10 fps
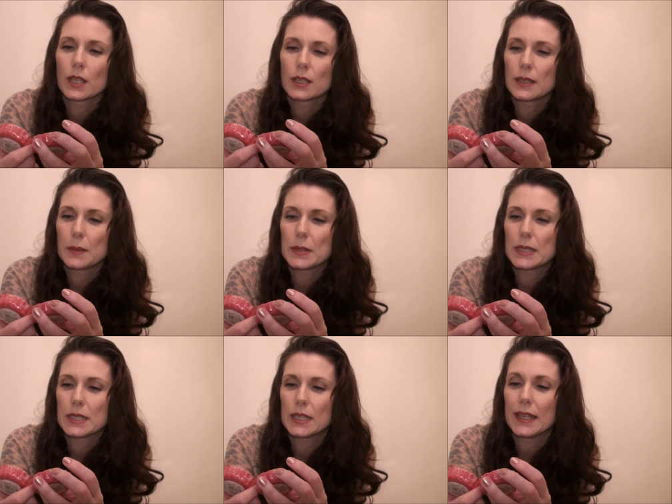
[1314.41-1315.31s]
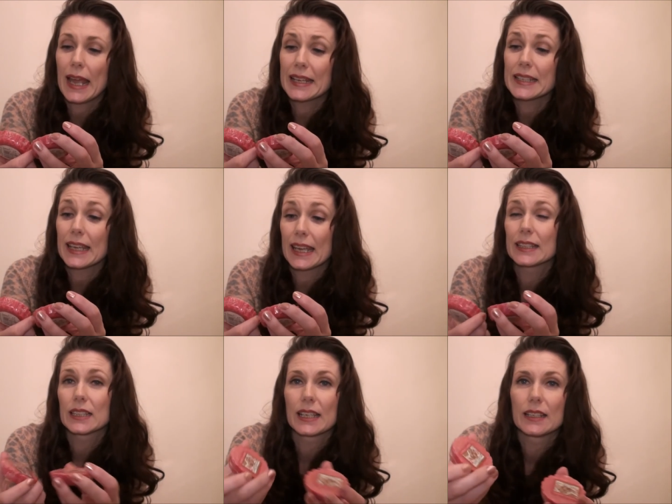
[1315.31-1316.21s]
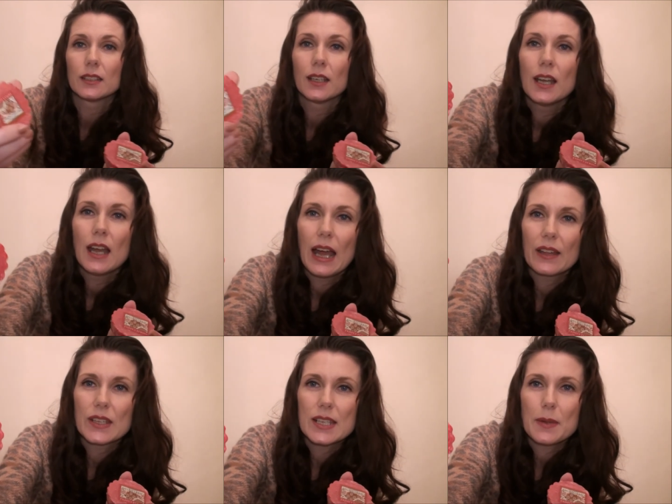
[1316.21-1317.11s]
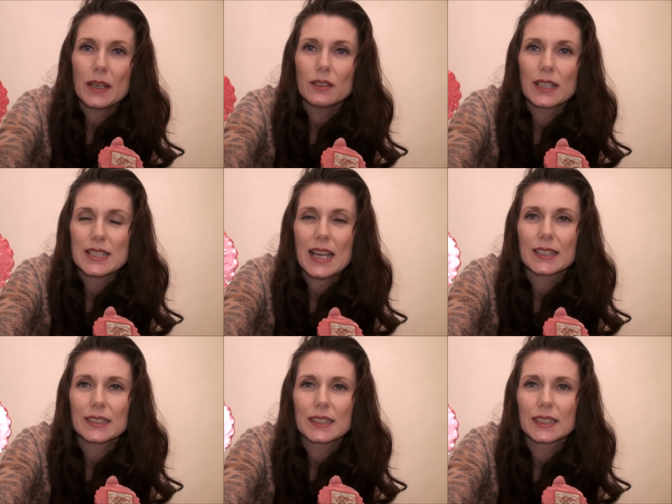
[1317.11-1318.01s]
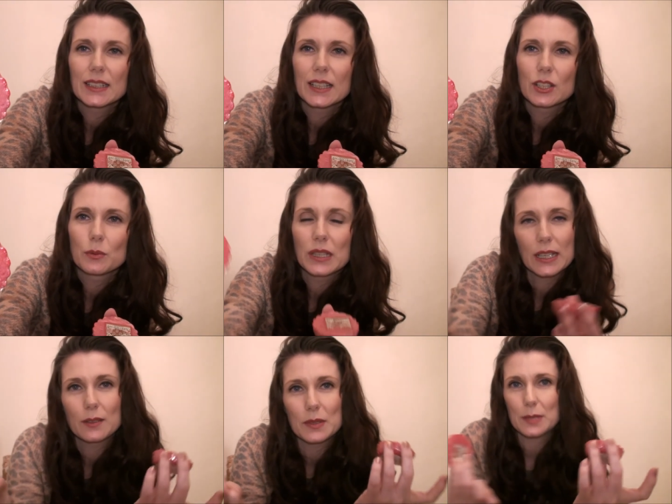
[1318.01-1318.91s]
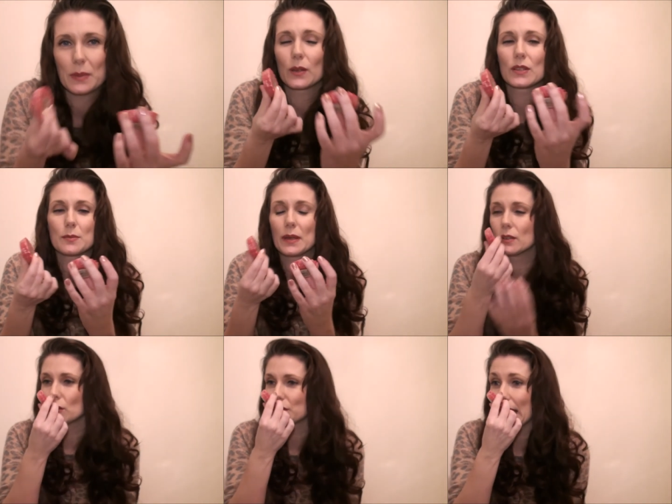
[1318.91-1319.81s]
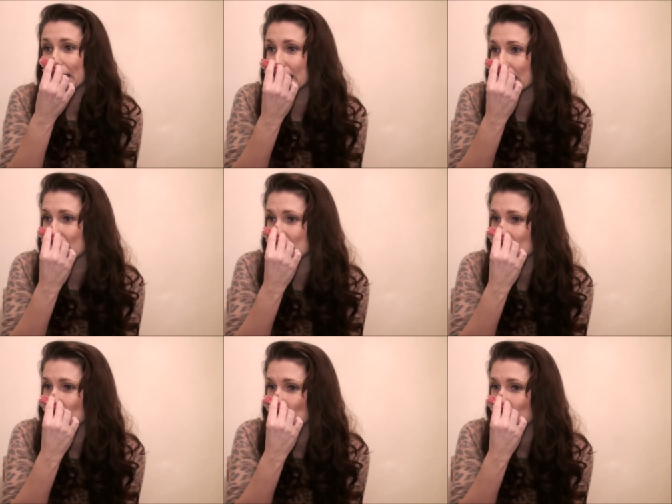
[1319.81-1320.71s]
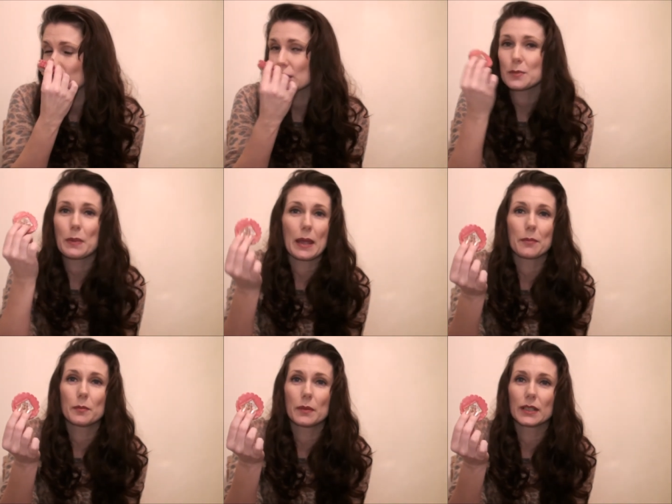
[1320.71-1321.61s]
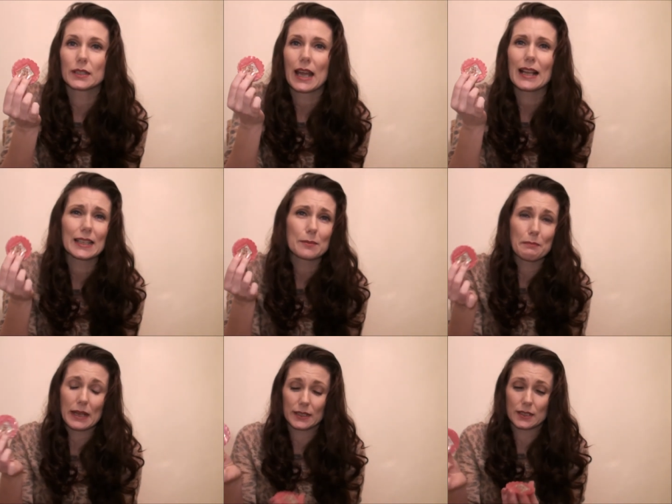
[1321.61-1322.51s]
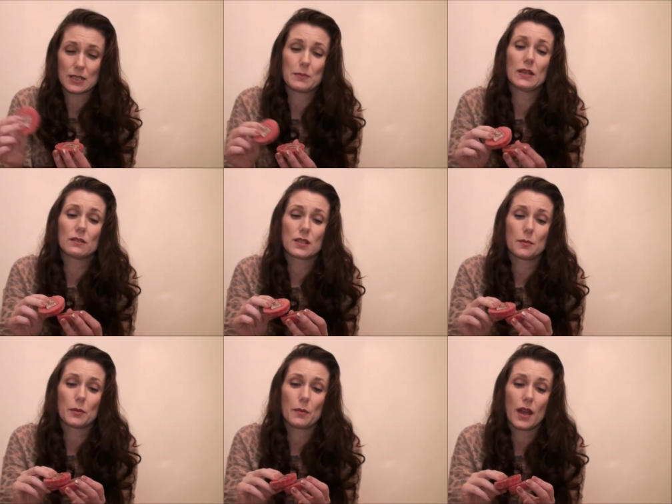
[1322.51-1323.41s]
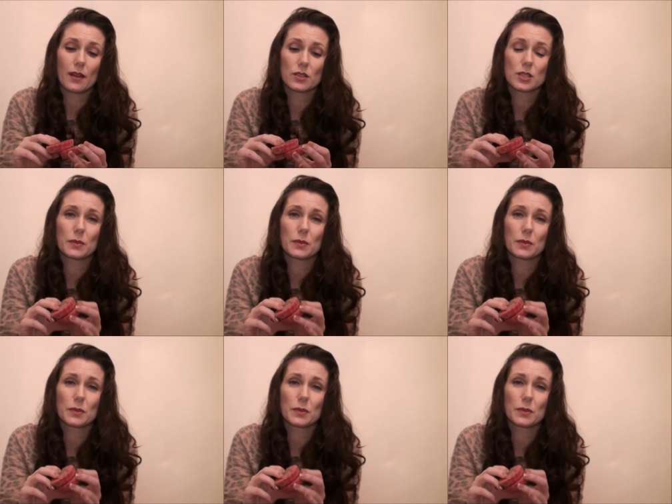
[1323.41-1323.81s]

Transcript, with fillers: let me see, Candy Cane Lane. And they smell exactly like you would think they would smell. They smell of candy canes, just peppermint. I like mint smells about my house